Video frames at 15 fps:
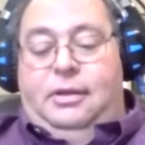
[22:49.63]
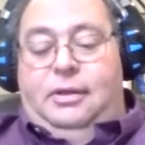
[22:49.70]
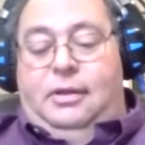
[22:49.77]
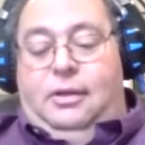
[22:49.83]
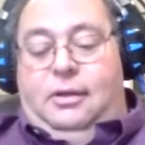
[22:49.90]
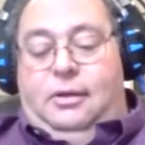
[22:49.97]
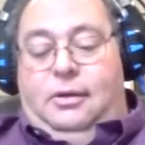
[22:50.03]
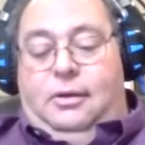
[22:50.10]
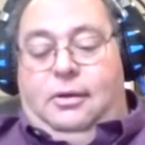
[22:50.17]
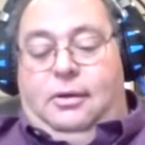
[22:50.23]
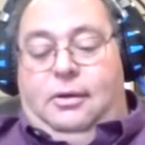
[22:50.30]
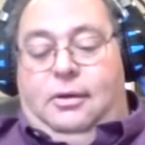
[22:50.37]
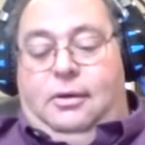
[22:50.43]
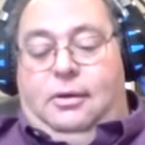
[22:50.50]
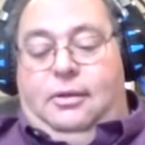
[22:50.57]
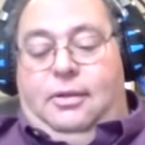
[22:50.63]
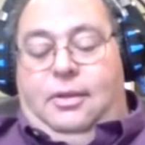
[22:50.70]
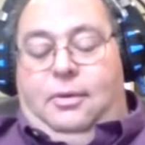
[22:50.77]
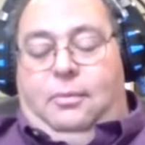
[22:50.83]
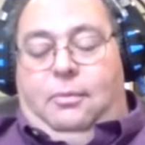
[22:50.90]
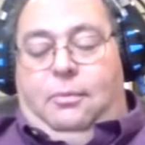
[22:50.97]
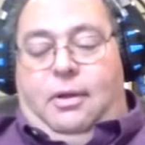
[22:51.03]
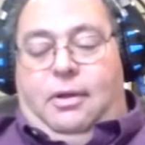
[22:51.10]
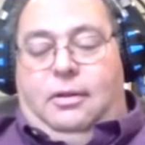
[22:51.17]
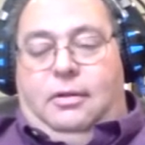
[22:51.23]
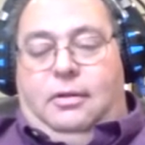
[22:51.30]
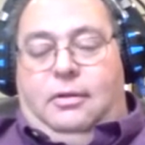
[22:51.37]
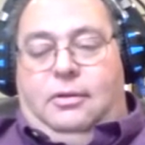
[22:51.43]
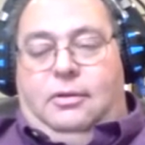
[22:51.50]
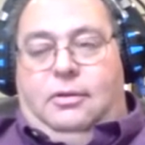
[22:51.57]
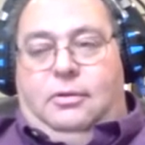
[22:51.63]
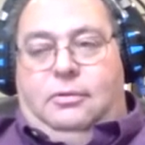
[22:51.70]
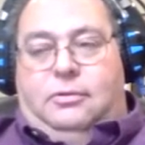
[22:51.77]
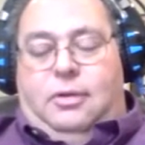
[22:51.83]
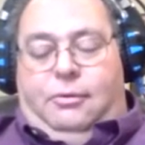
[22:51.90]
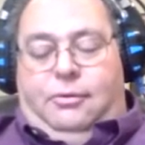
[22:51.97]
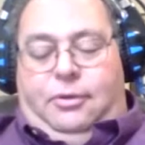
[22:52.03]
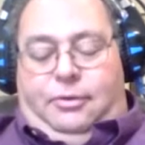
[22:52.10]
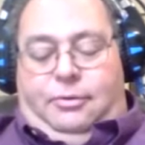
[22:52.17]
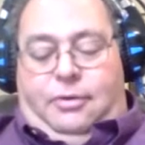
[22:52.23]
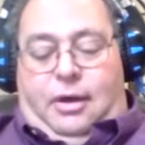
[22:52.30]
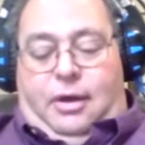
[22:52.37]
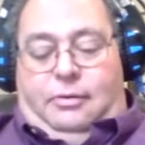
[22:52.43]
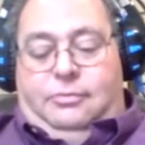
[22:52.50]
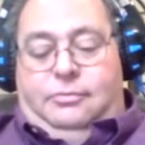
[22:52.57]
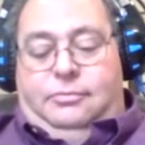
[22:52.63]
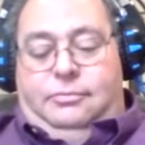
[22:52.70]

And this is what lawyers do during voir dire.